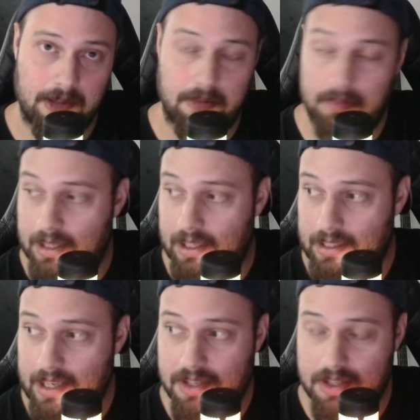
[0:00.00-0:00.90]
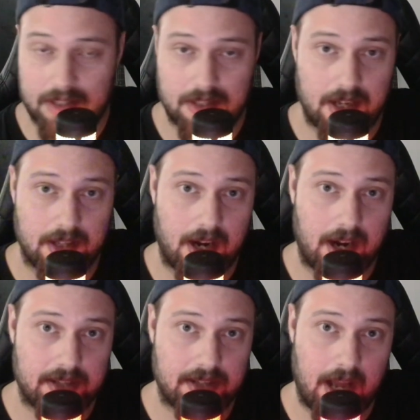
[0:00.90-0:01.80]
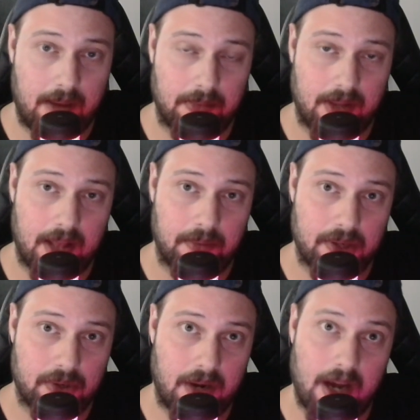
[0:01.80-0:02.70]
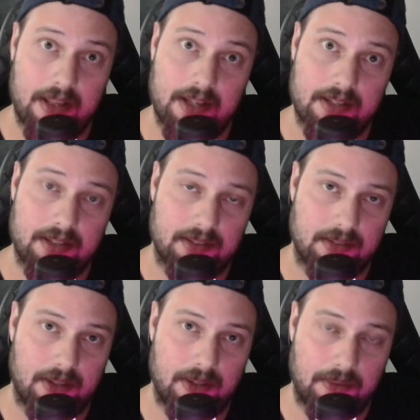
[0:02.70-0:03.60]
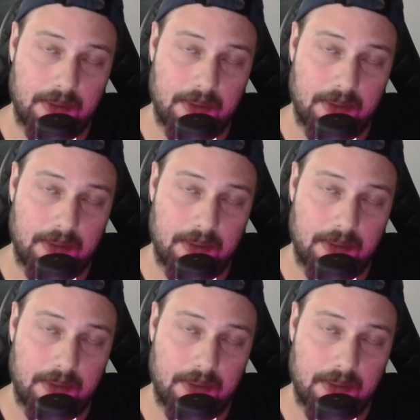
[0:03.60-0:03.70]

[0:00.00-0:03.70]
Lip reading: But let's just say the last time that we tried this, we